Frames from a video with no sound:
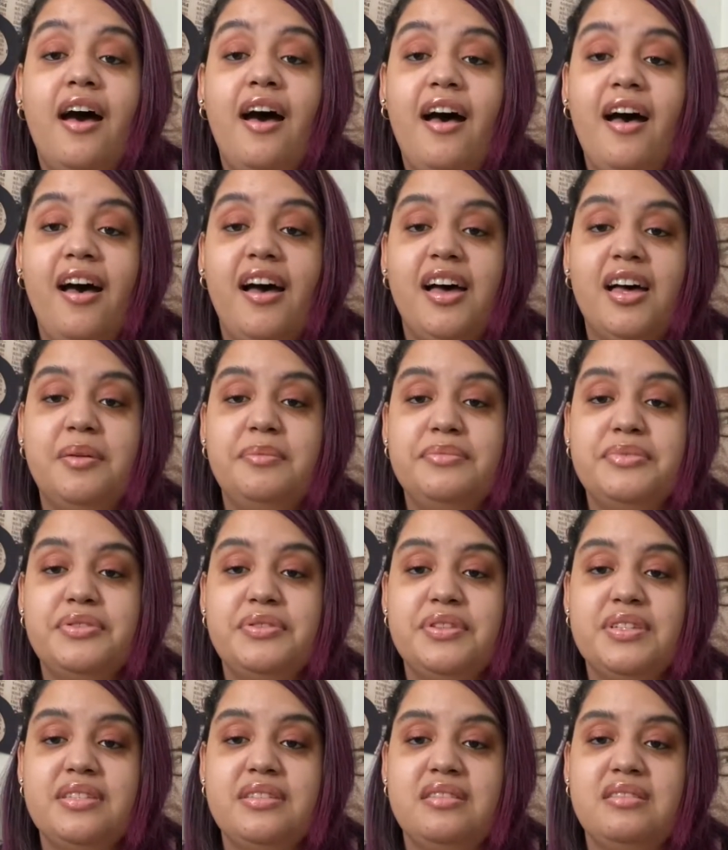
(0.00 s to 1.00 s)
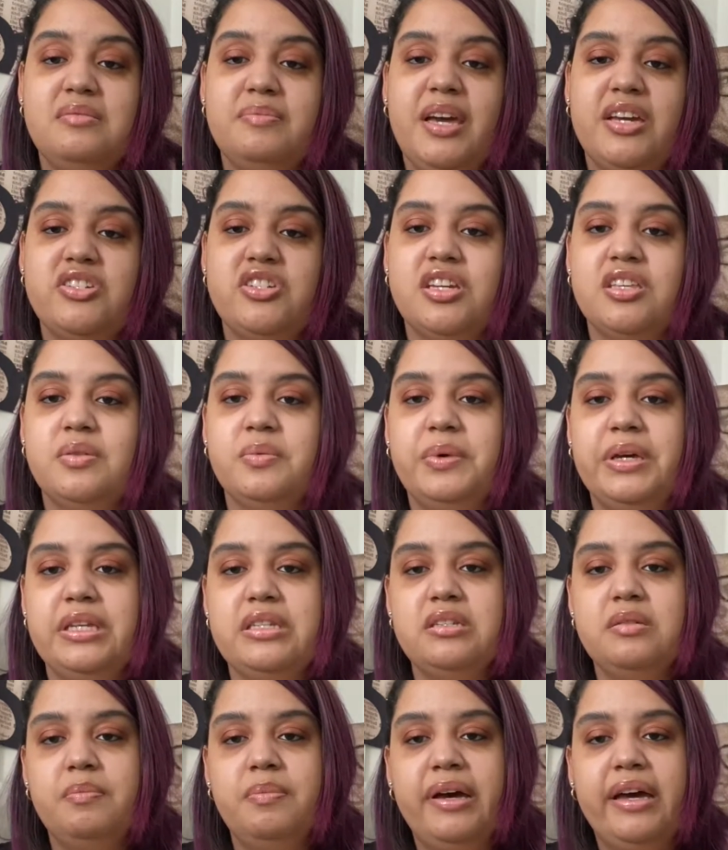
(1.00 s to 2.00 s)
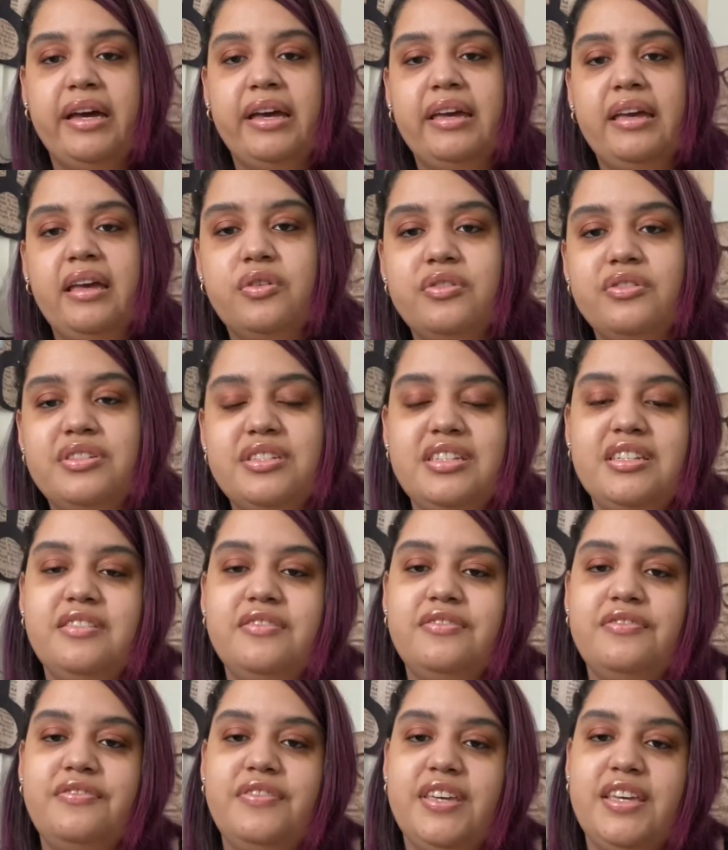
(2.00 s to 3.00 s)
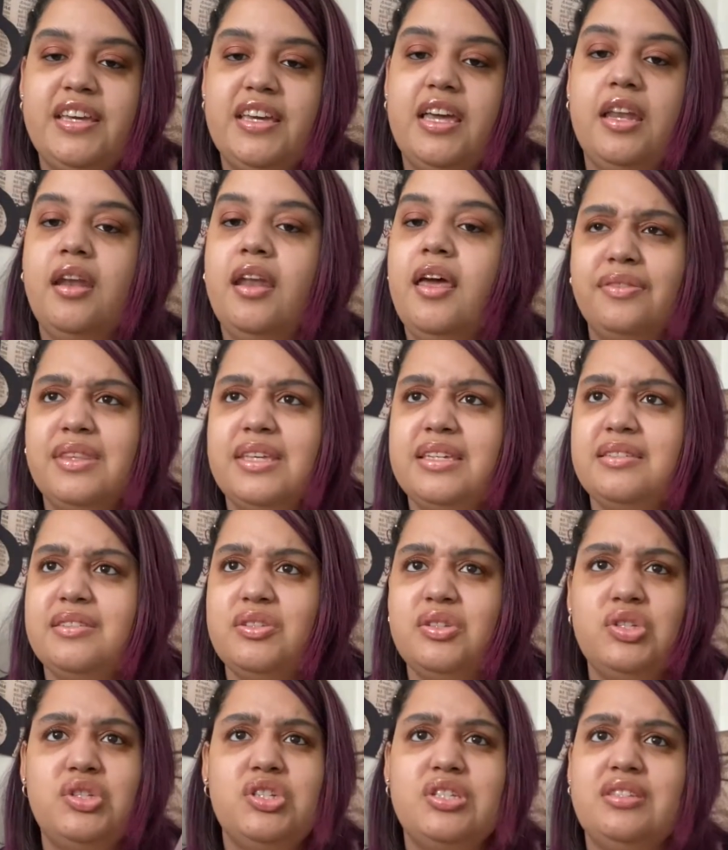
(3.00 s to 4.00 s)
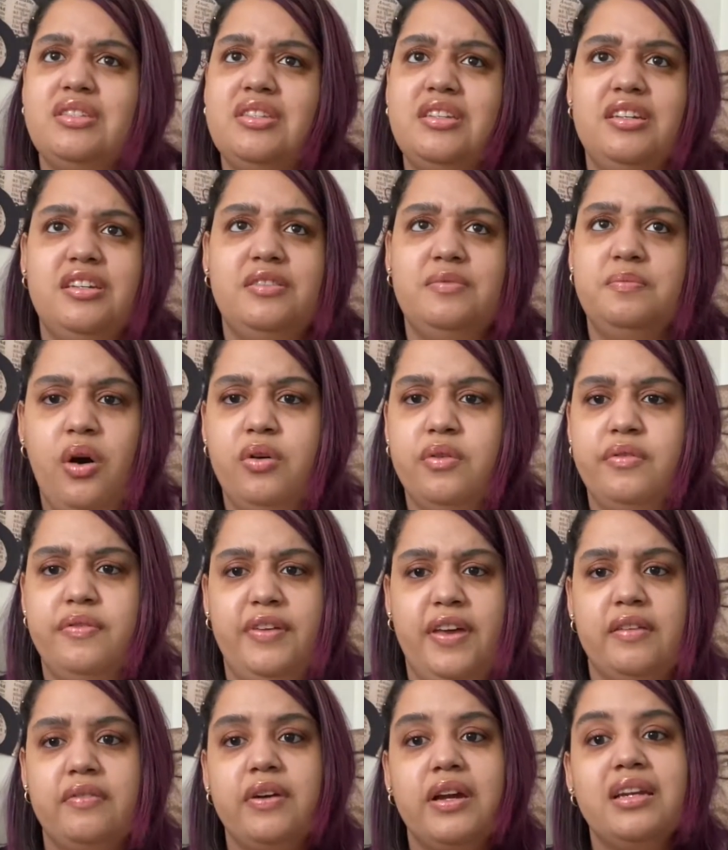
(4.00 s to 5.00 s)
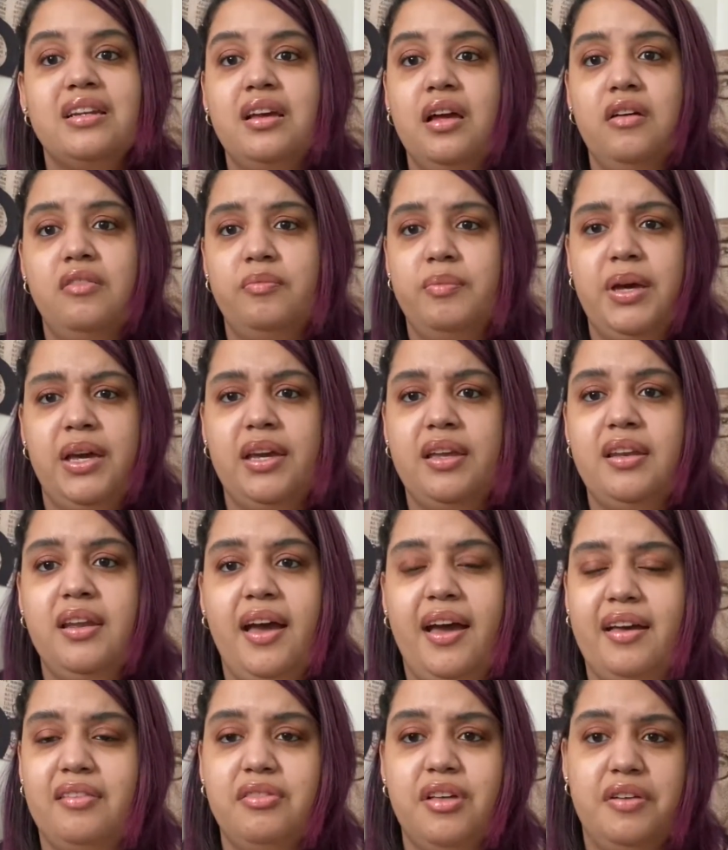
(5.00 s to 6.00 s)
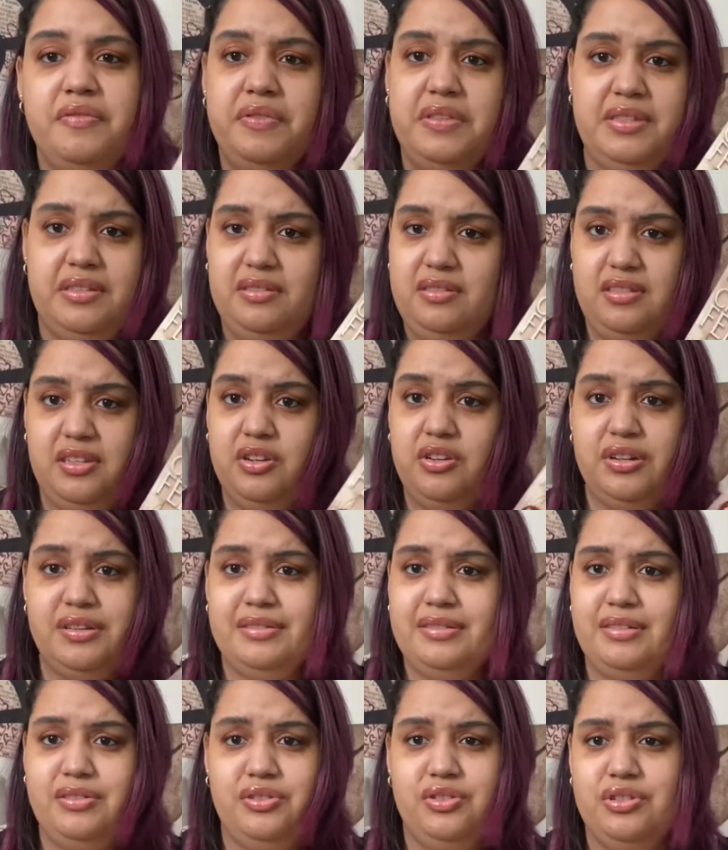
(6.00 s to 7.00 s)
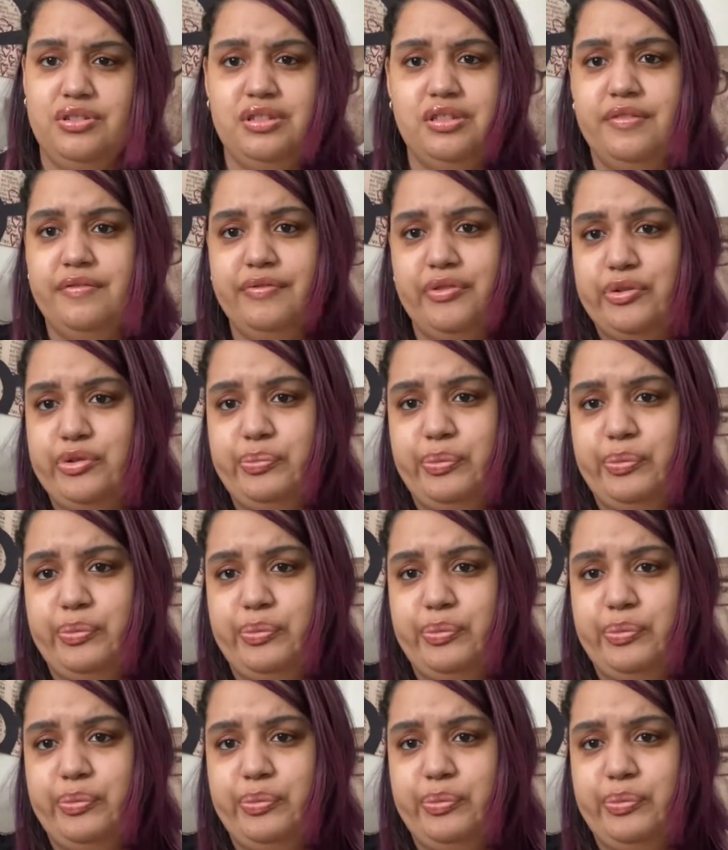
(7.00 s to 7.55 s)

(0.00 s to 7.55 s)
Um, so this is Magic in the Wind by Christina Feehan. This is just an old favorite of mine. I love this series. It's just the first